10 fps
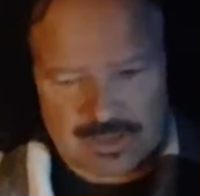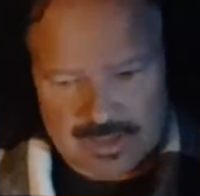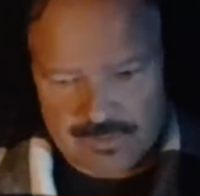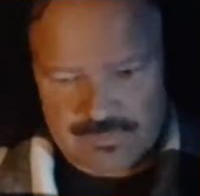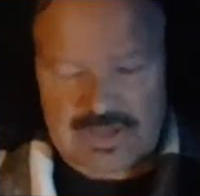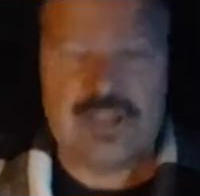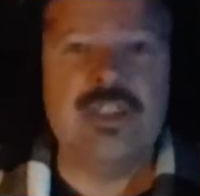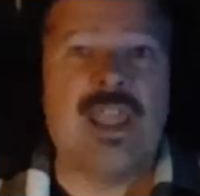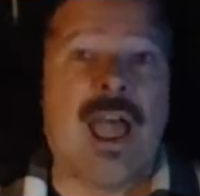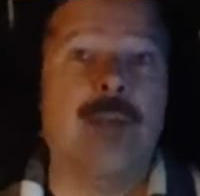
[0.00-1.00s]
of the
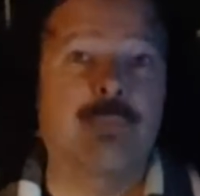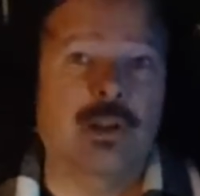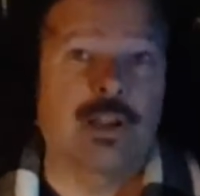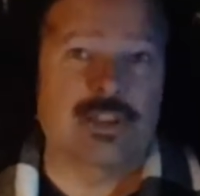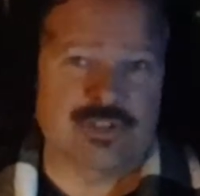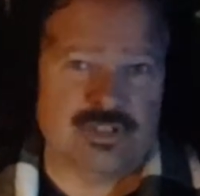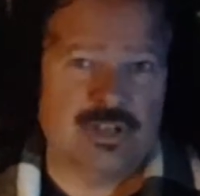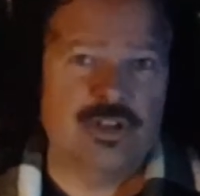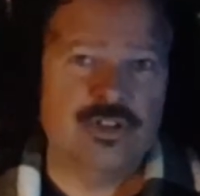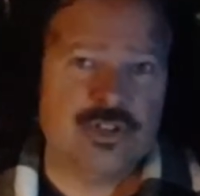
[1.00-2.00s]
capitalist
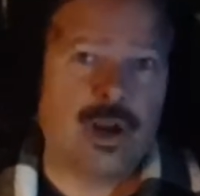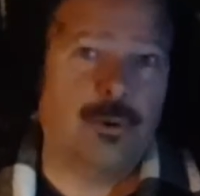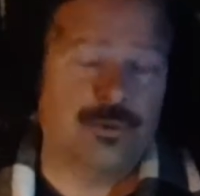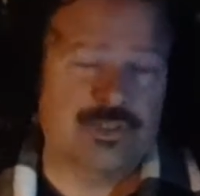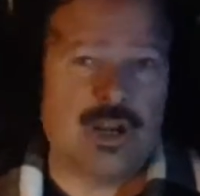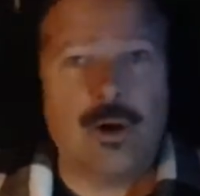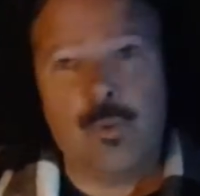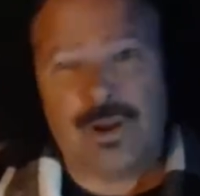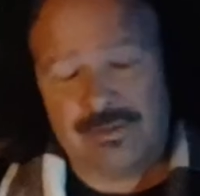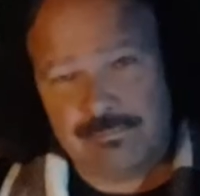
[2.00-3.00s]
Charles Darwin.